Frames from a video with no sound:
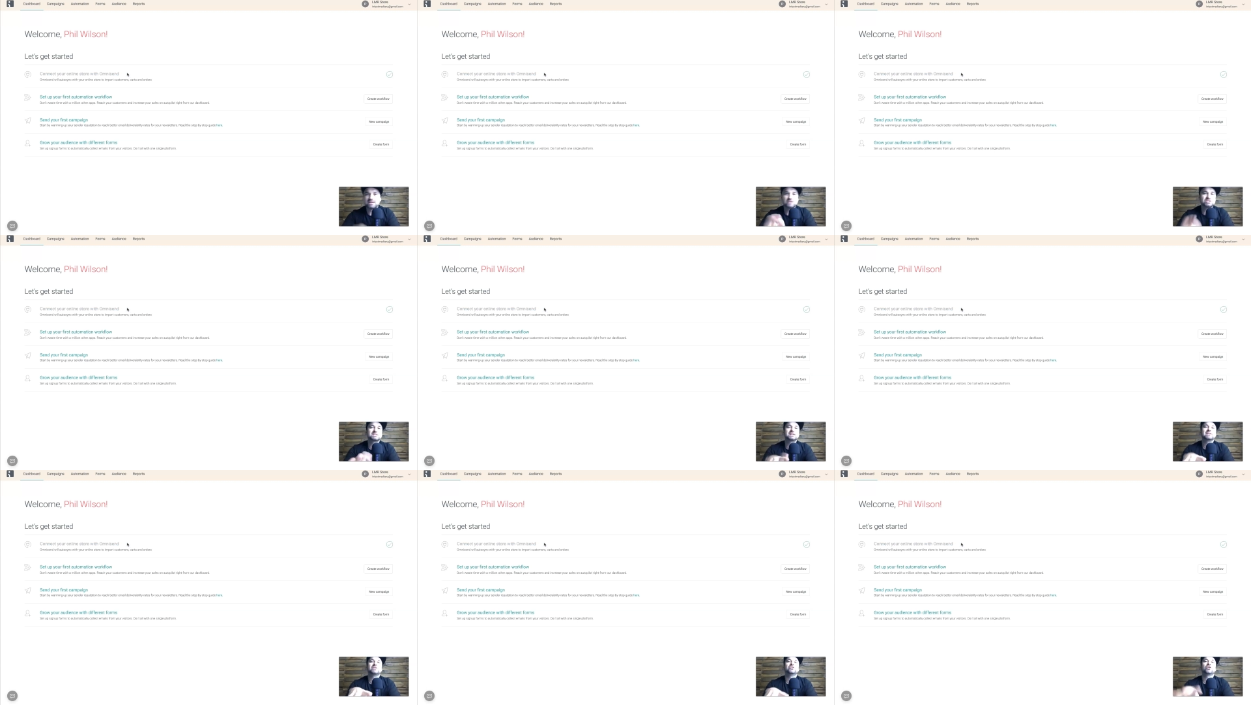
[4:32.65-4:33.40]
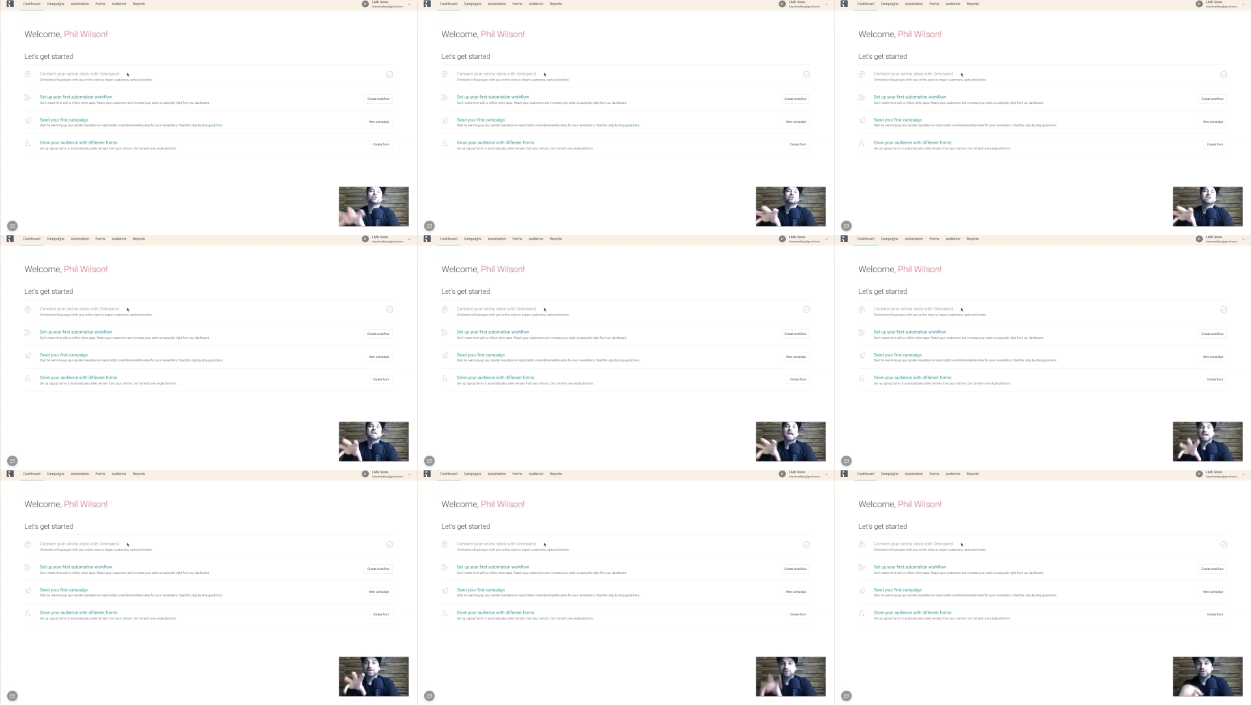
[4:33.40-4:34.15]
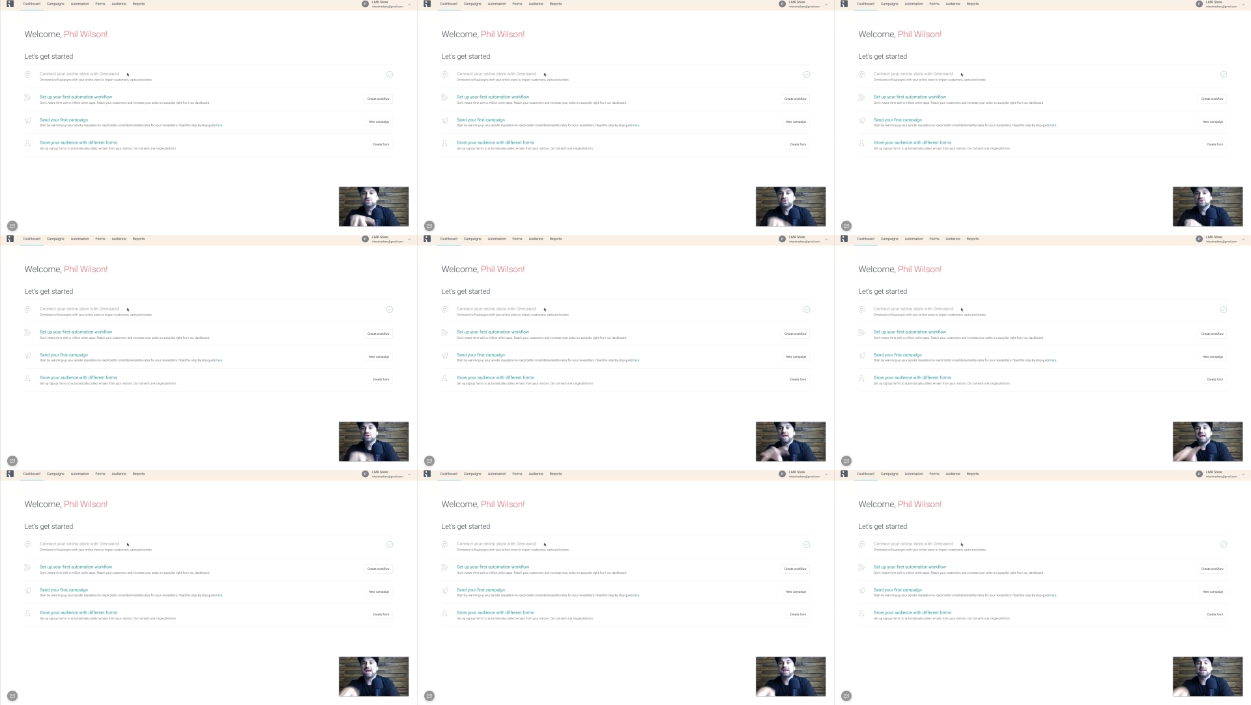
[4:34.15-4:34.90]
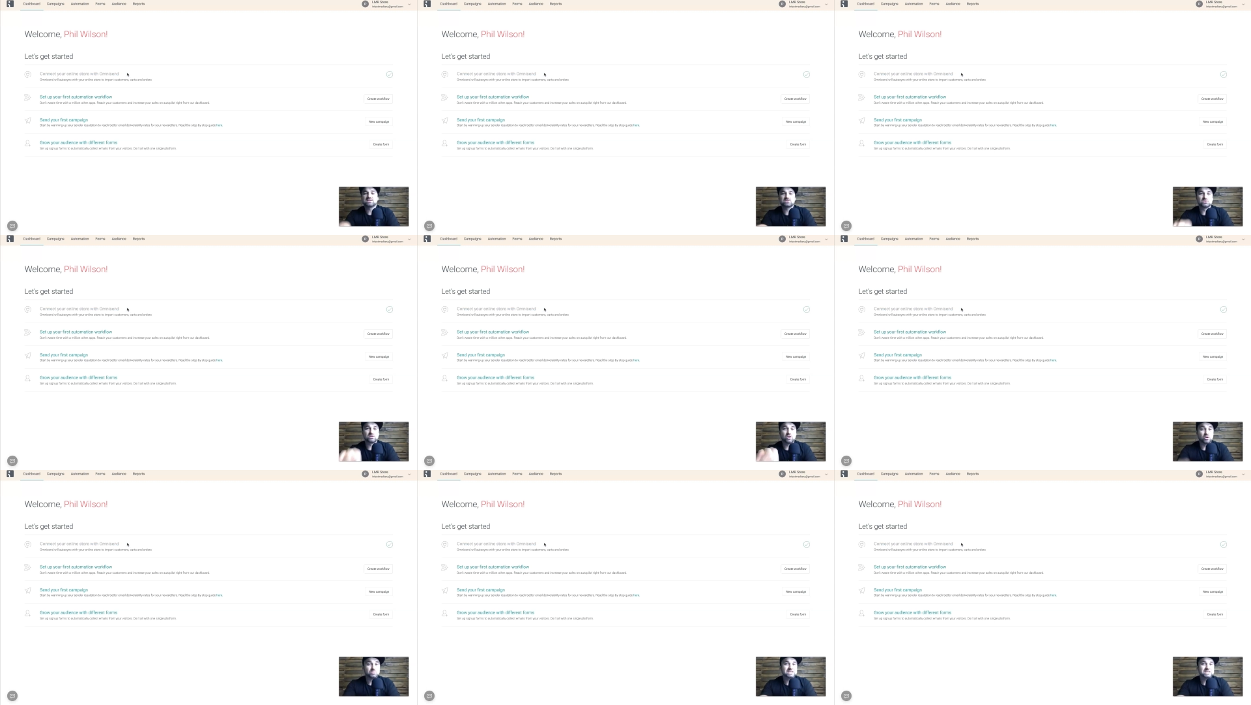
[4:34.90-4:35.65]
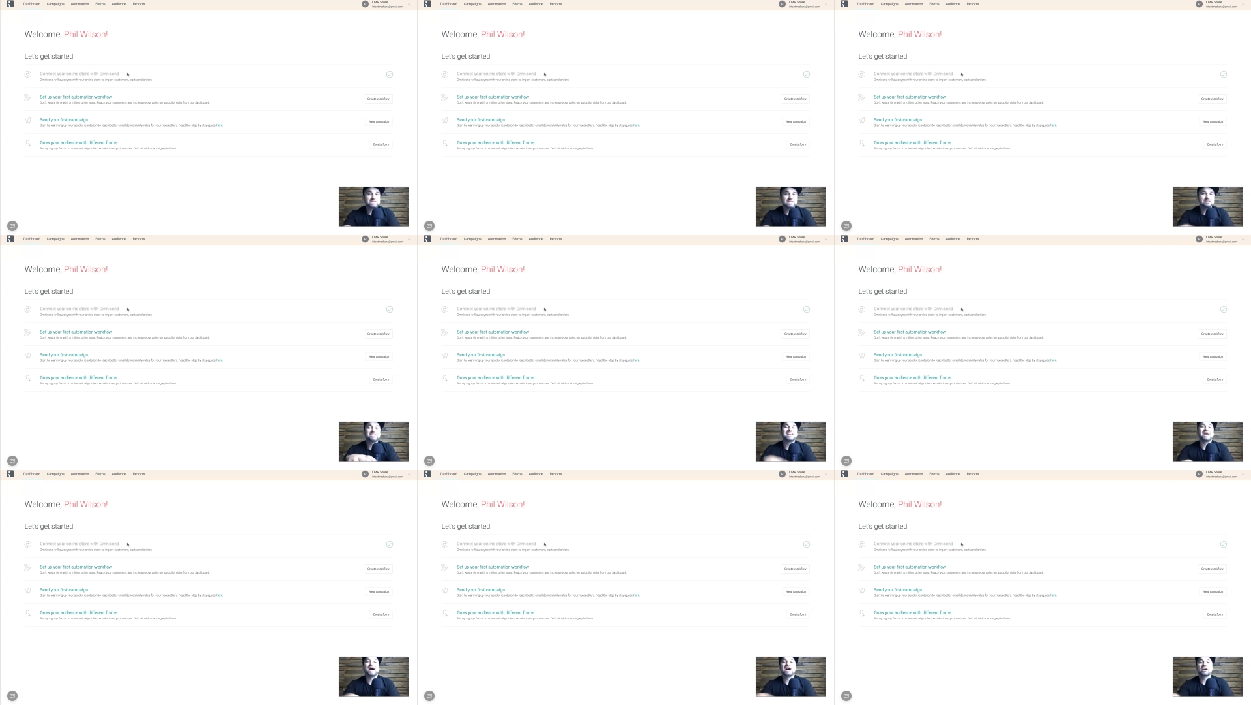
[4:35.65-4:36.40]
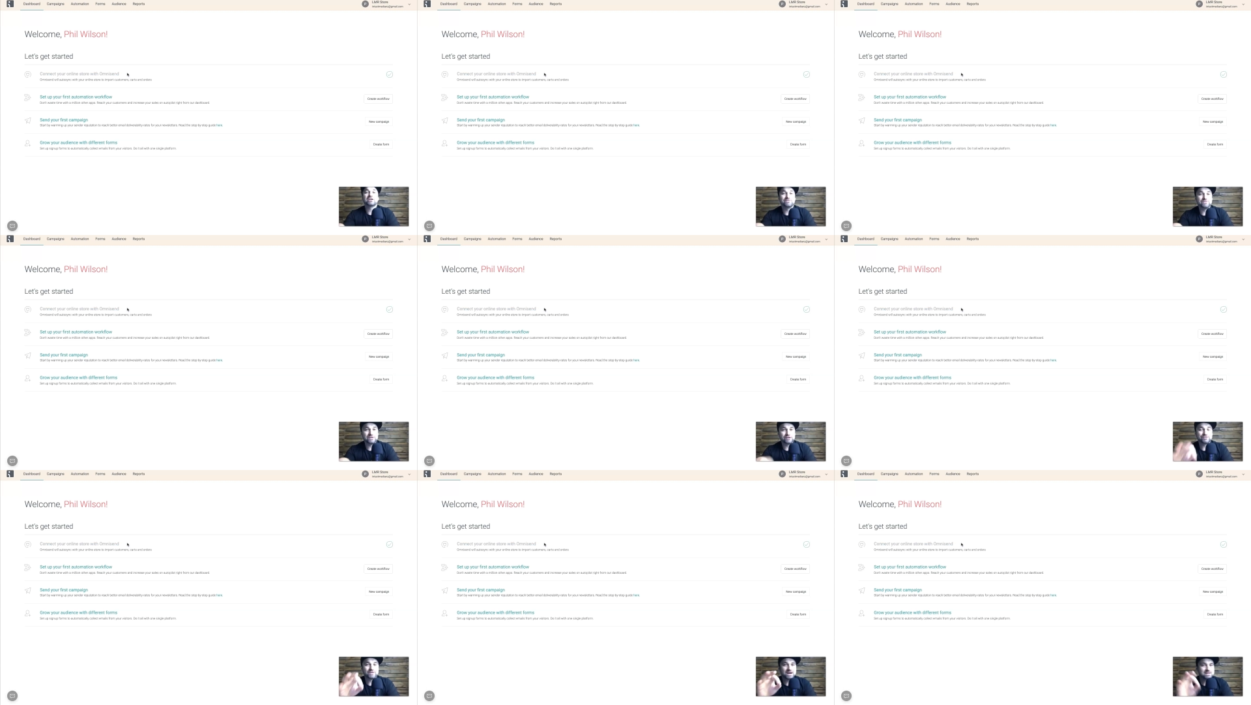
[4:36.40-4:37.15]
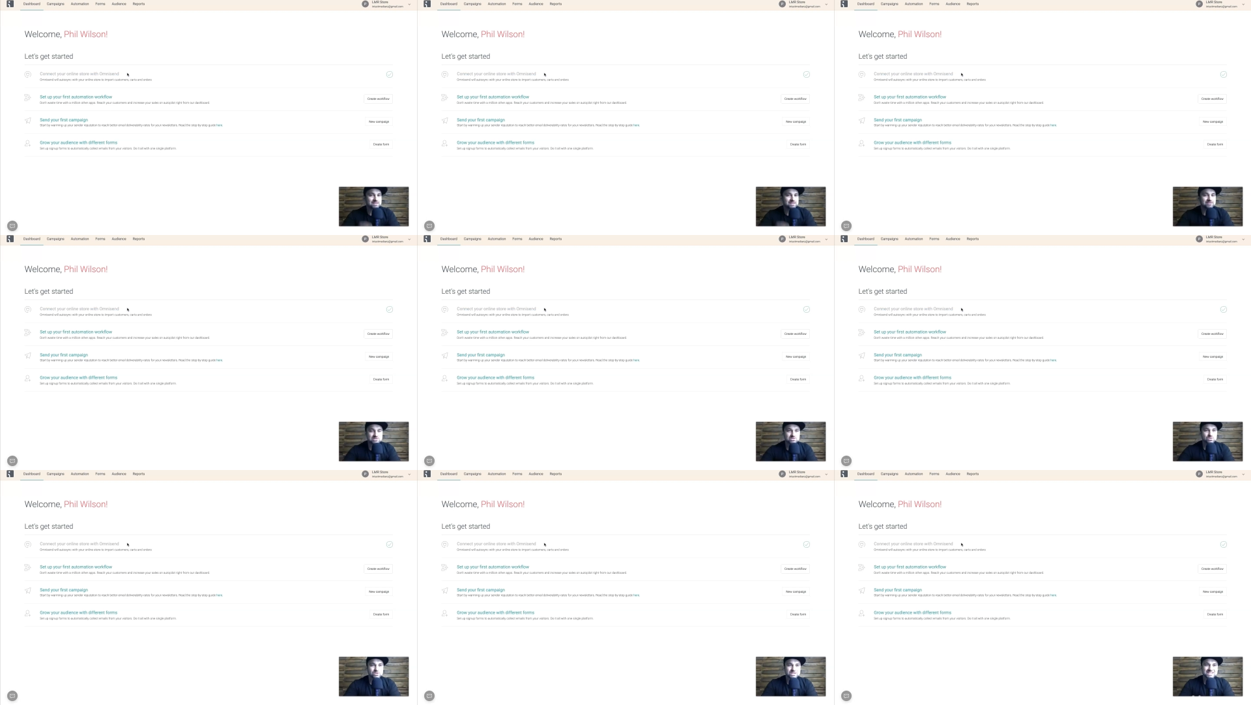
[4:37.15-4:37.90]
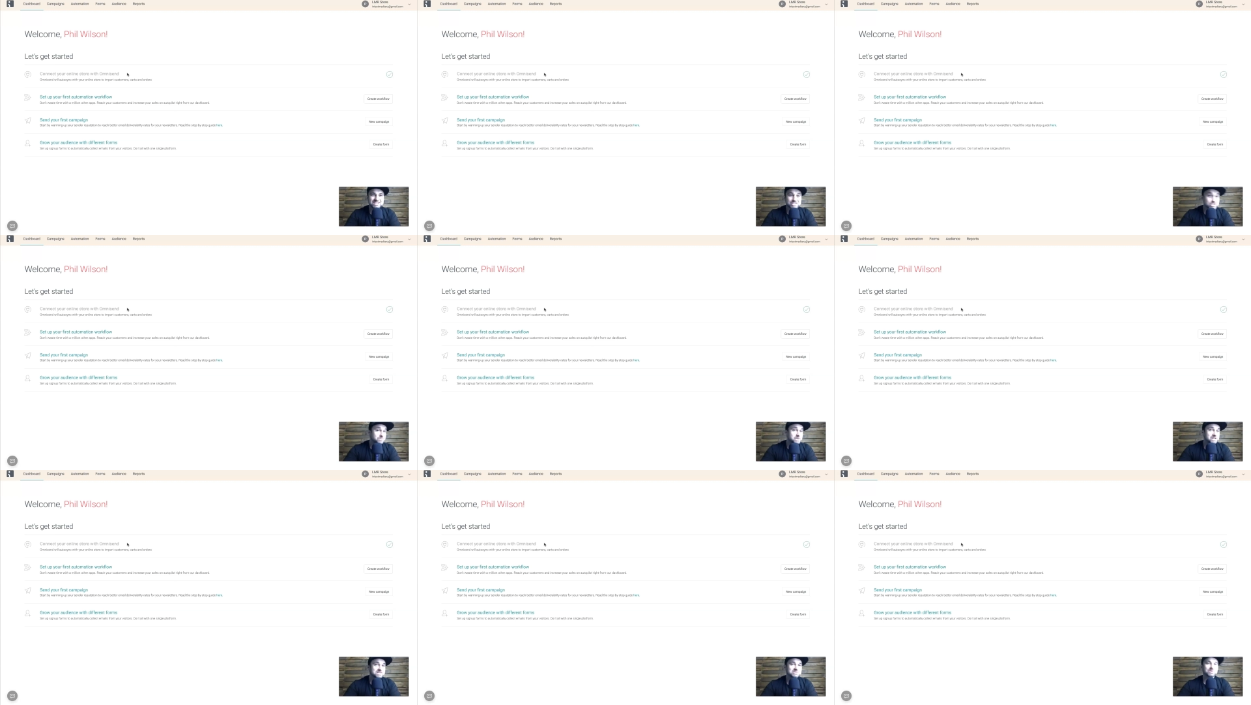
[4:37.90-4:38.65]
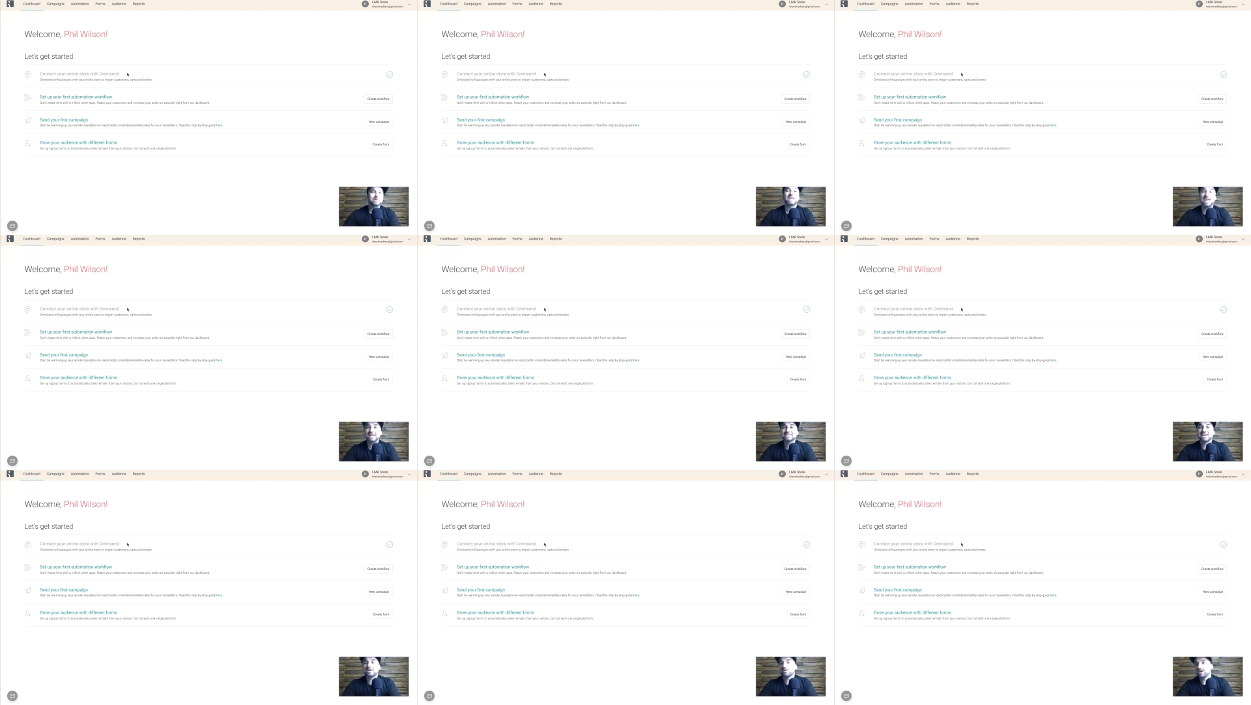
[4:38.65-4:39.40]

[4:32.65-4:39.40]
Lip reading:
(no speaker visible)